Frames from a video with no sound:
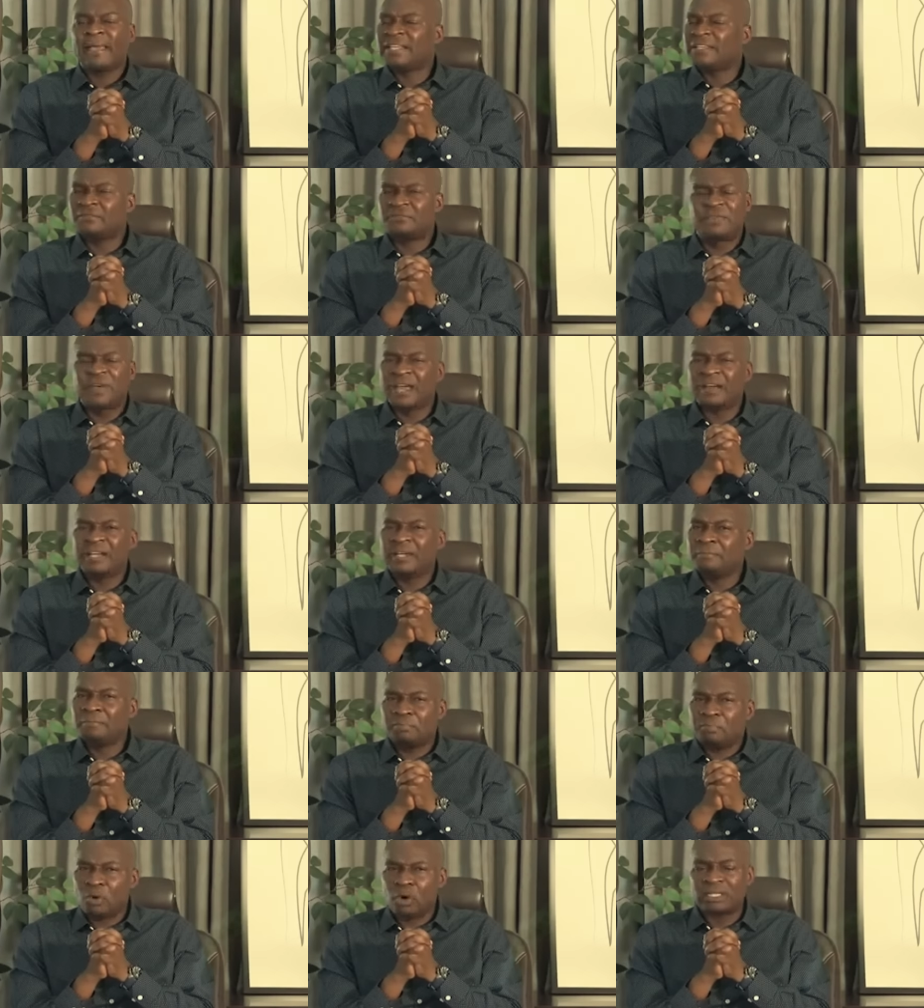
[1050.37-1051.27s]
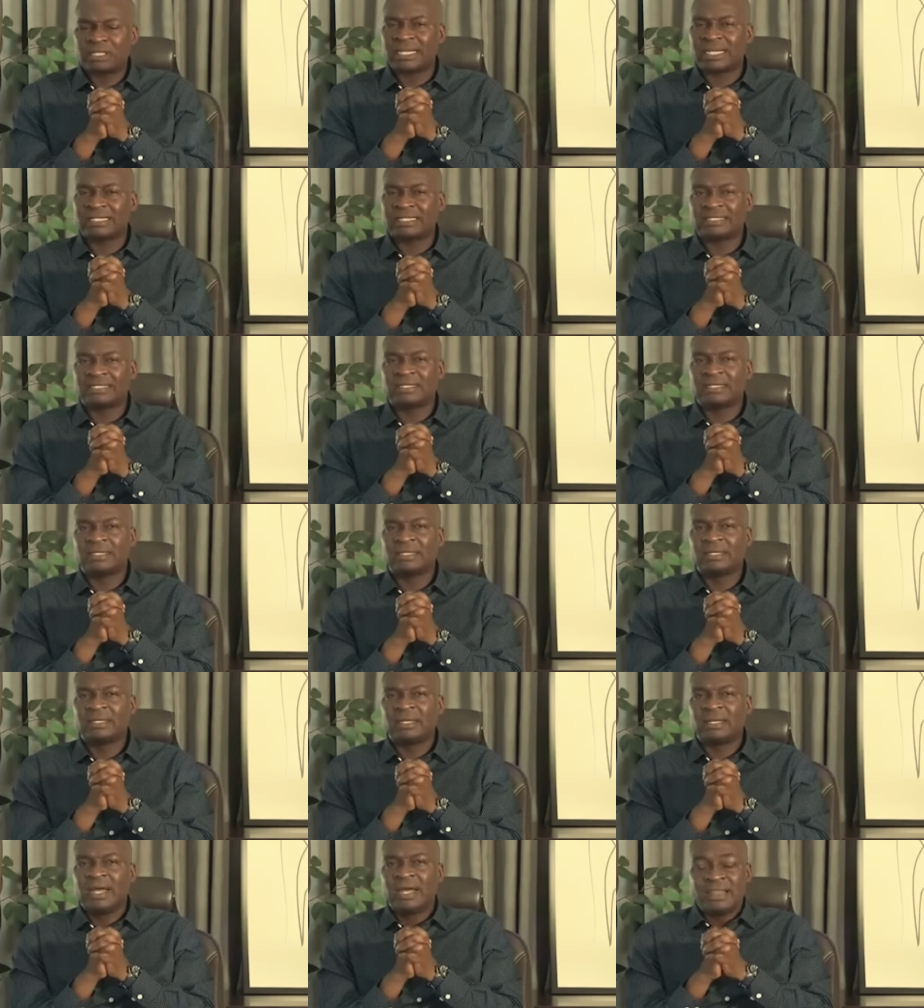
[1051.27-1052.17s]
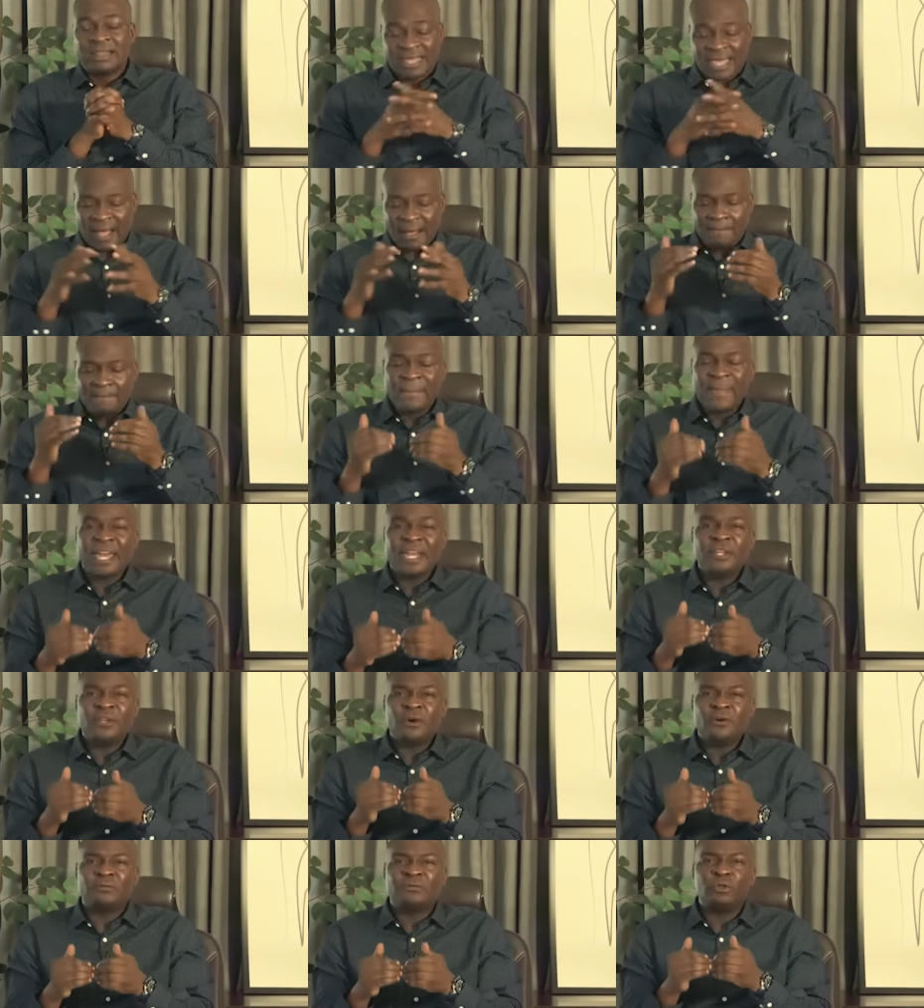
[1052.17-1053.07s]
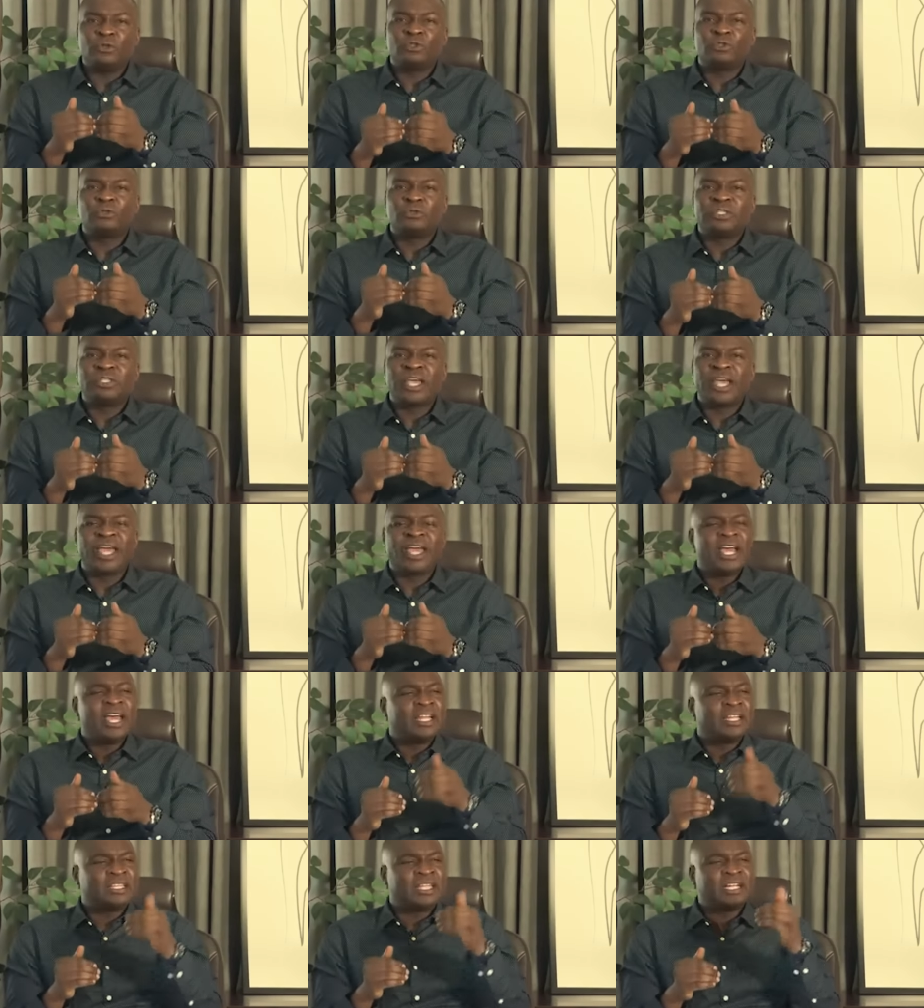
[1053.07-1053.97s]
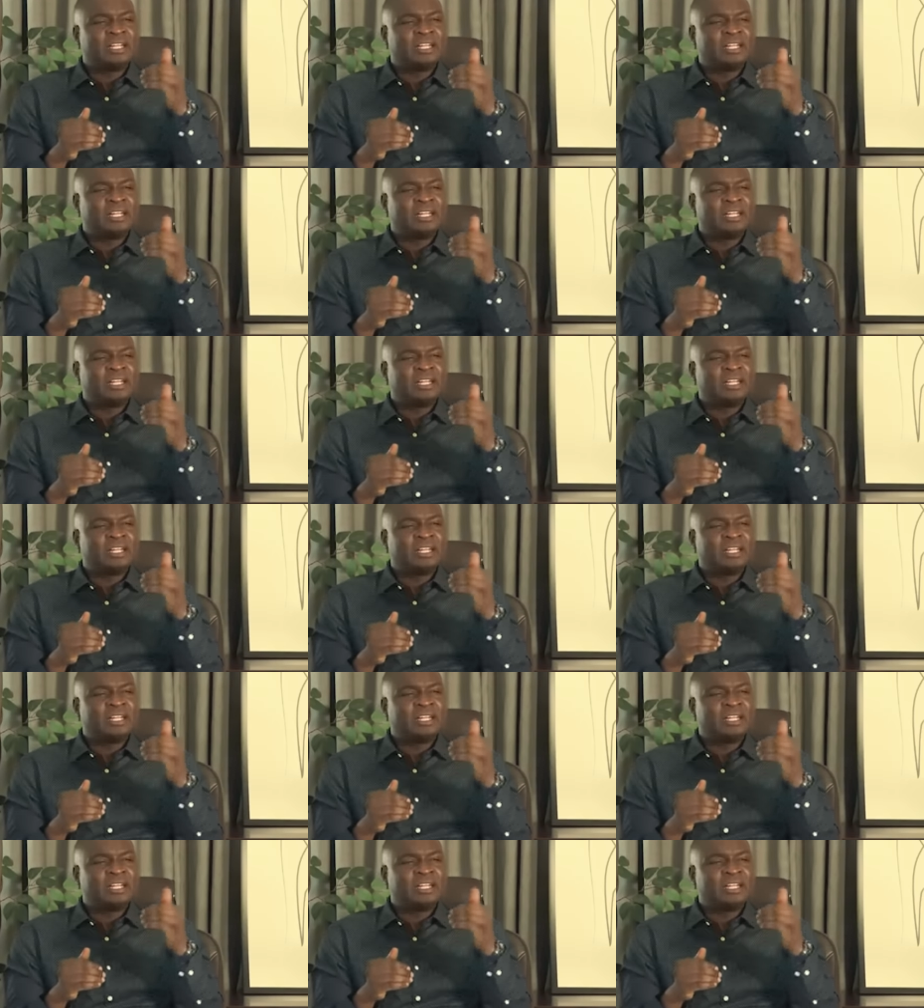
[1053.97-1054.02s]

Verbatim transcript: It's very important there are many of you today,